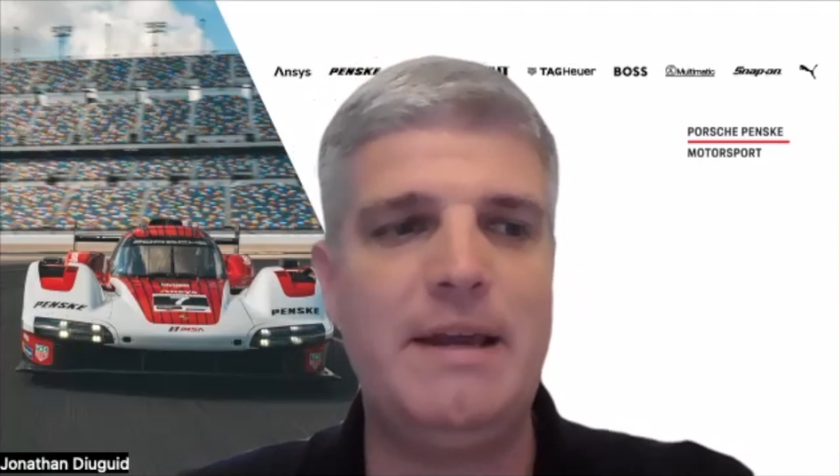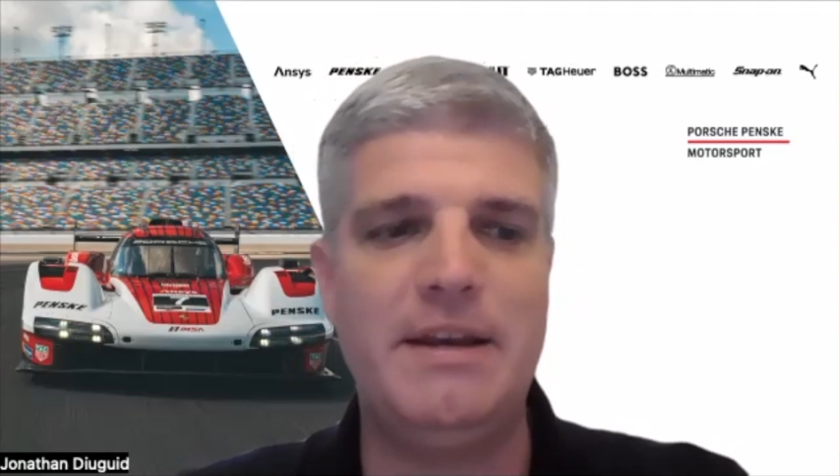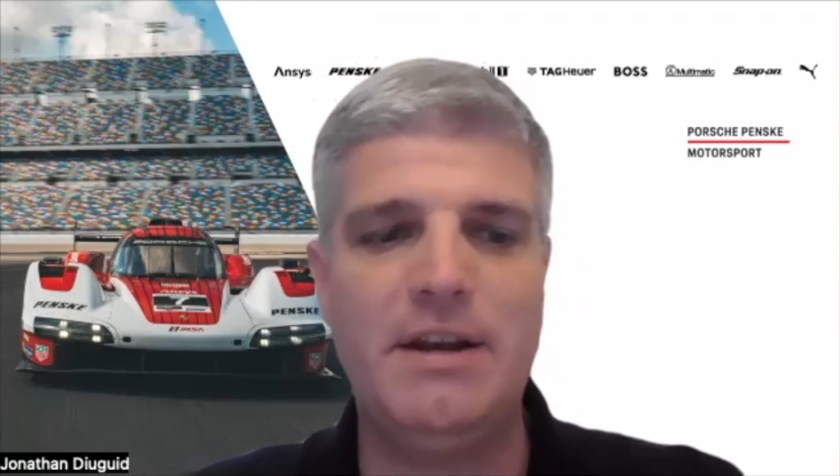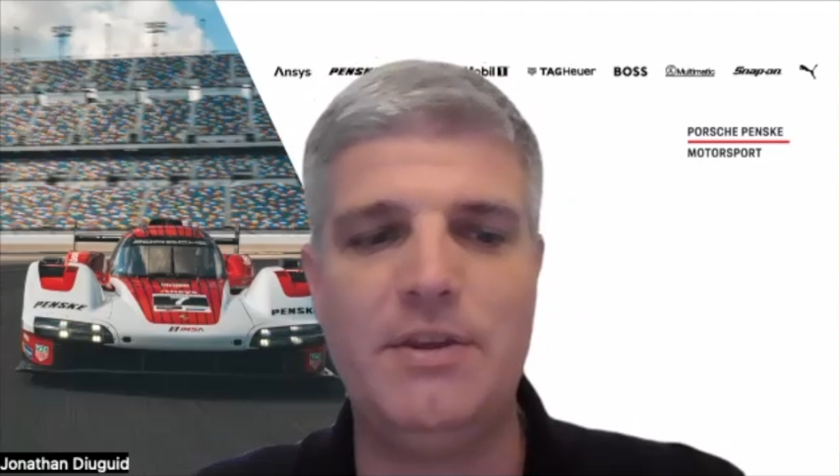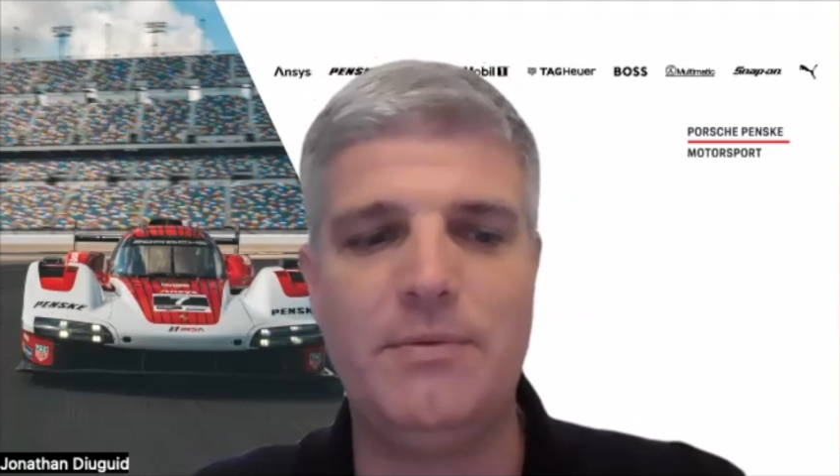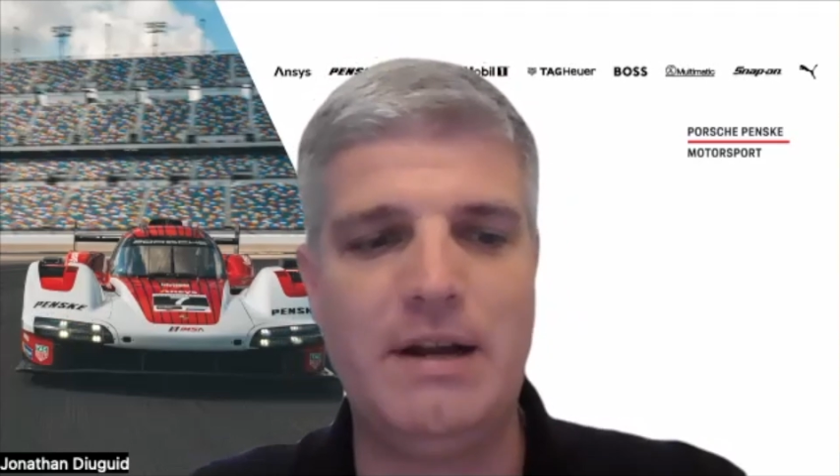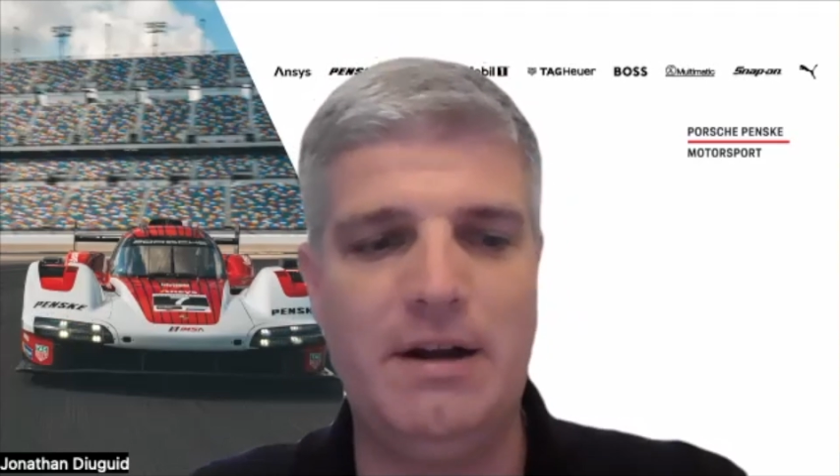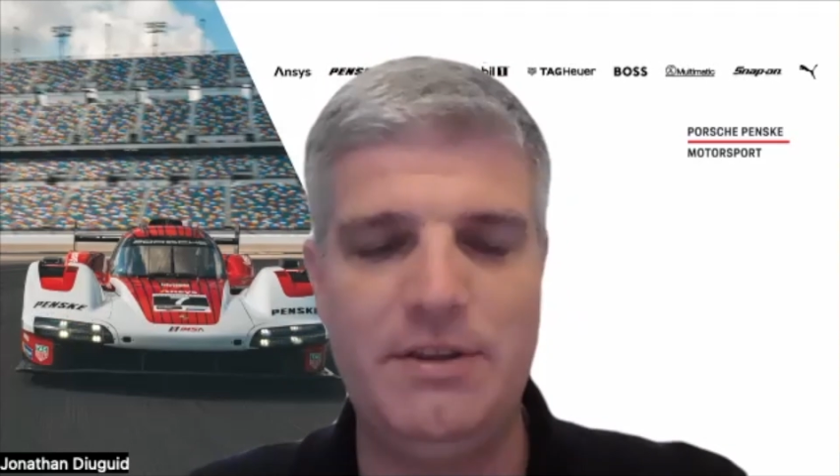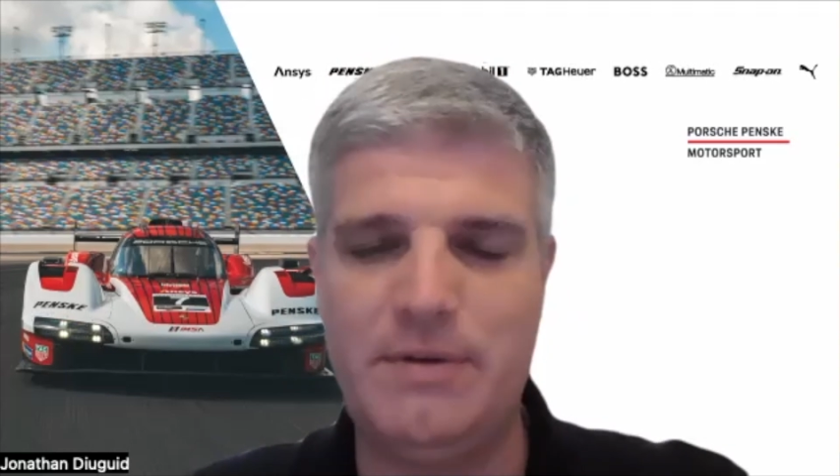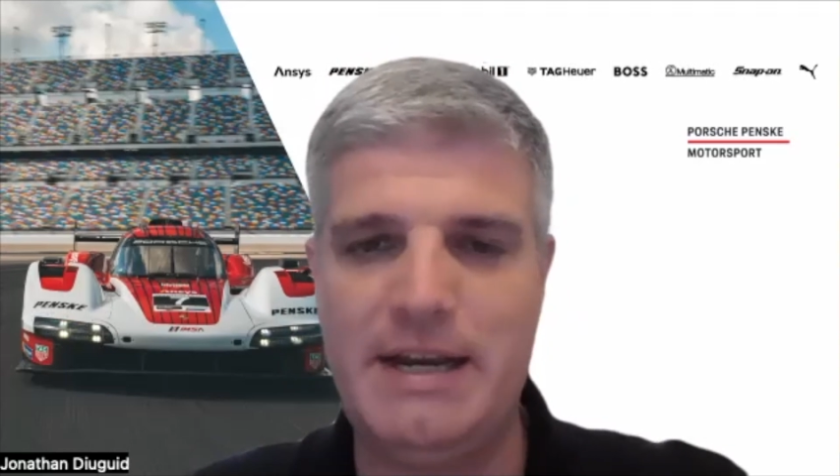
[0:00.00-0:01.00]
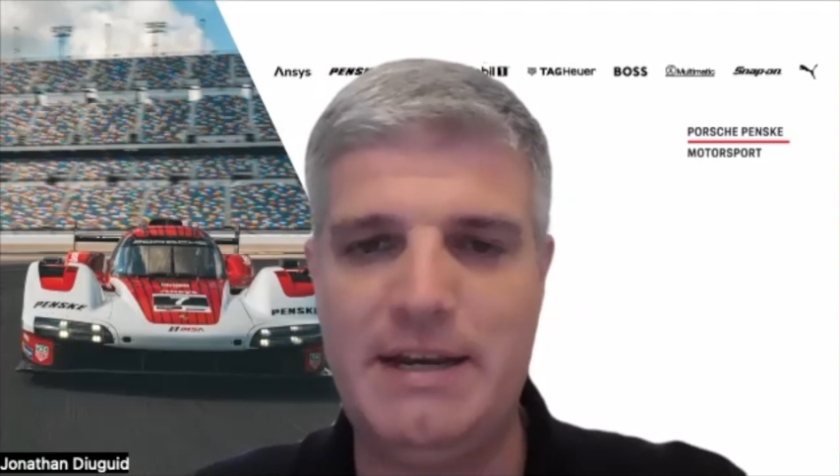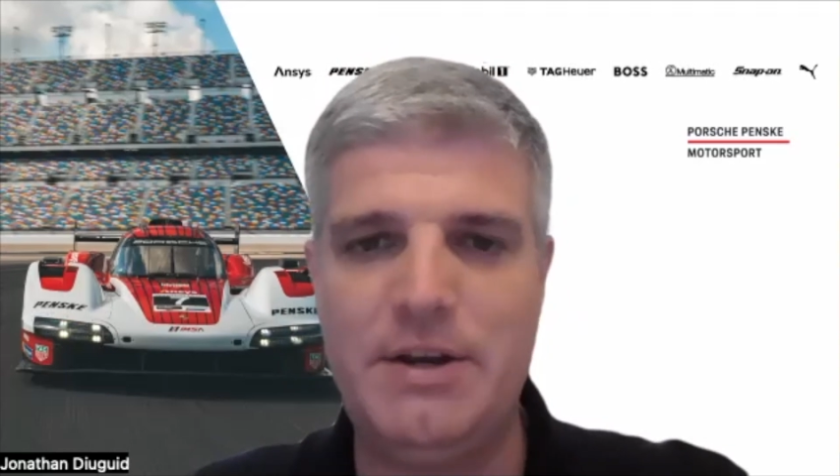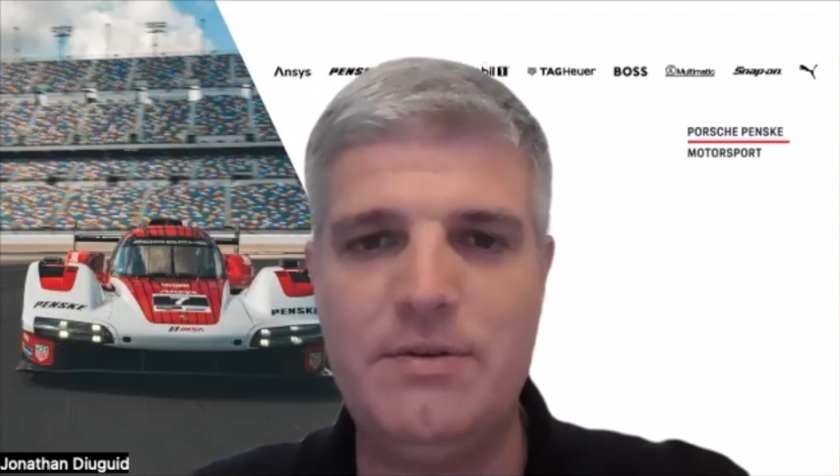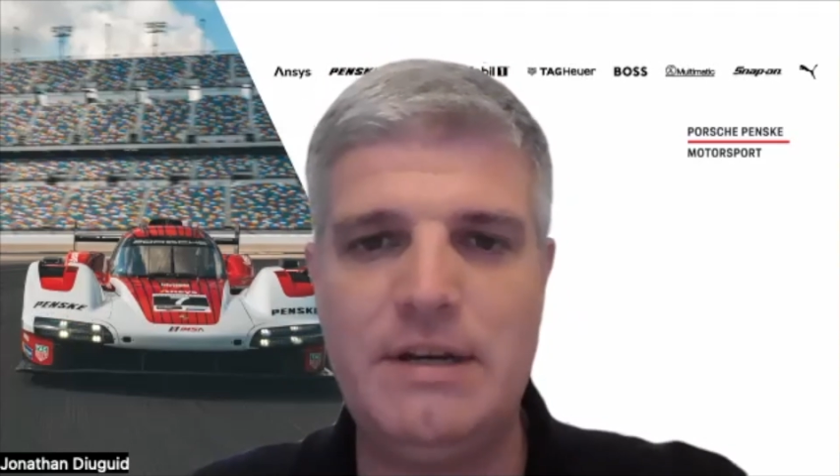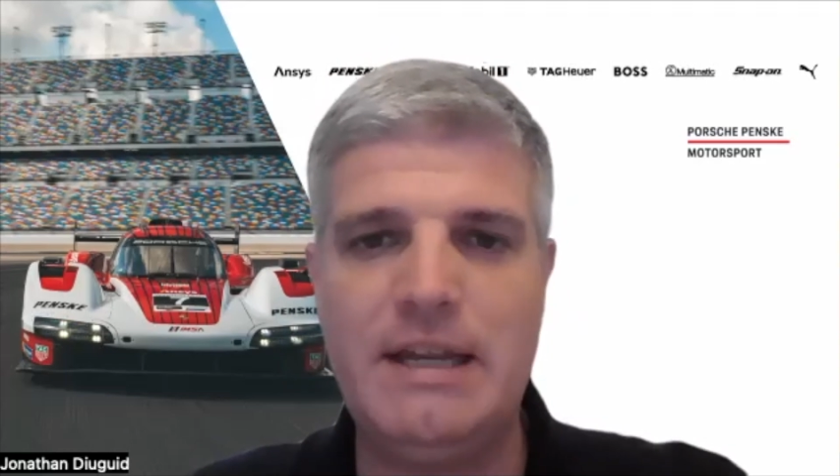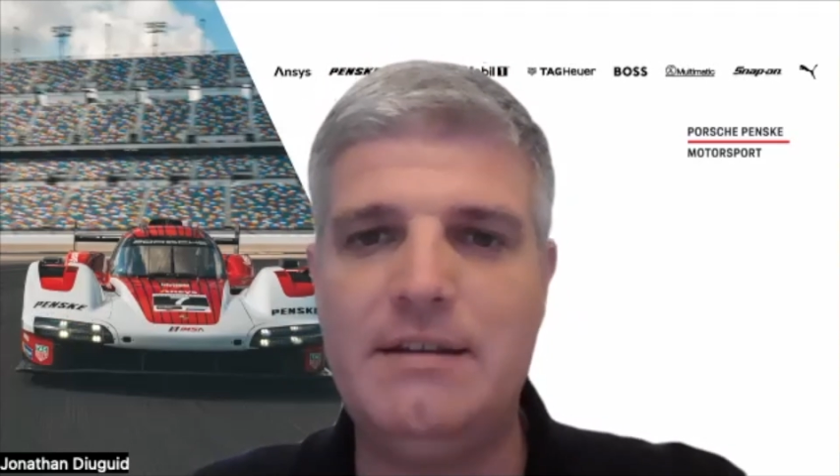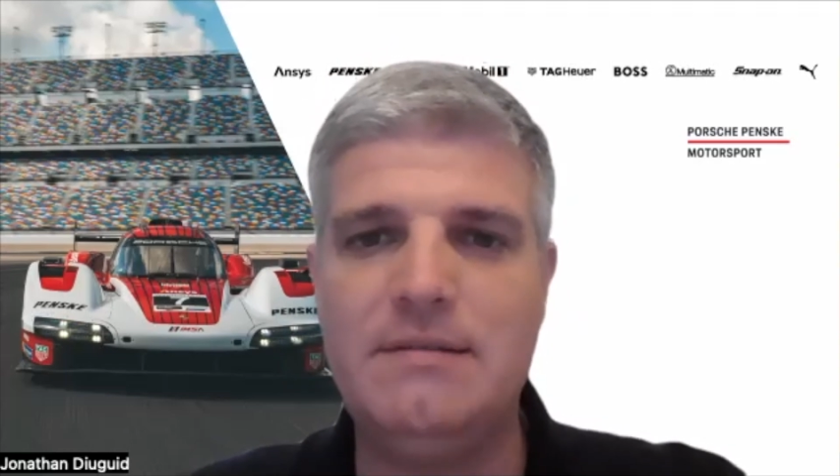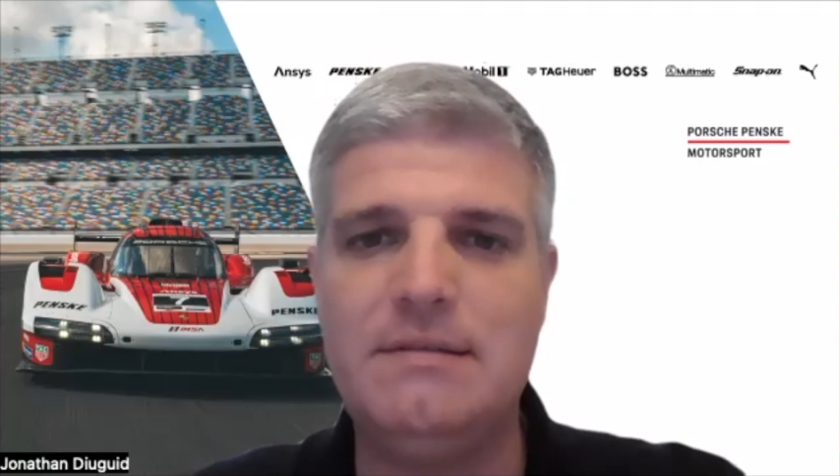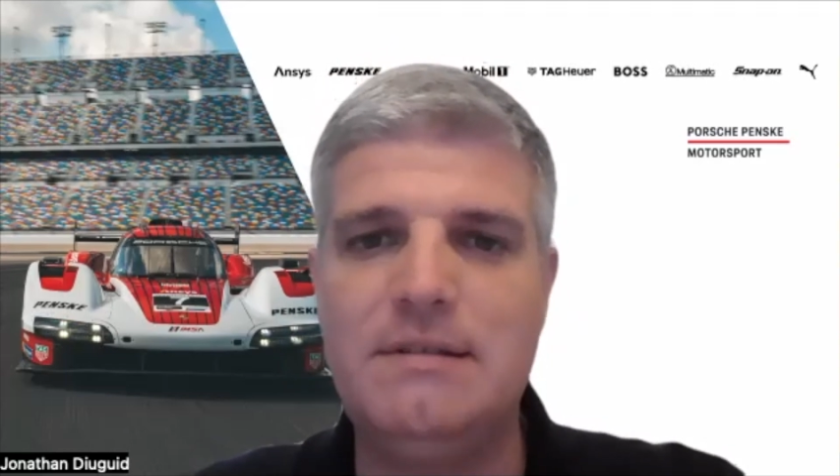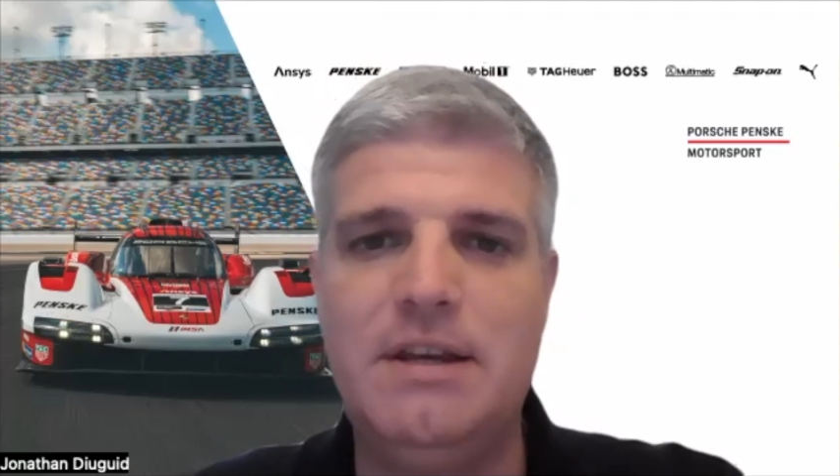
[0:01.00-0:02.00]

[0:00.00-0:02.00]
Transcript: ended on the right note, and,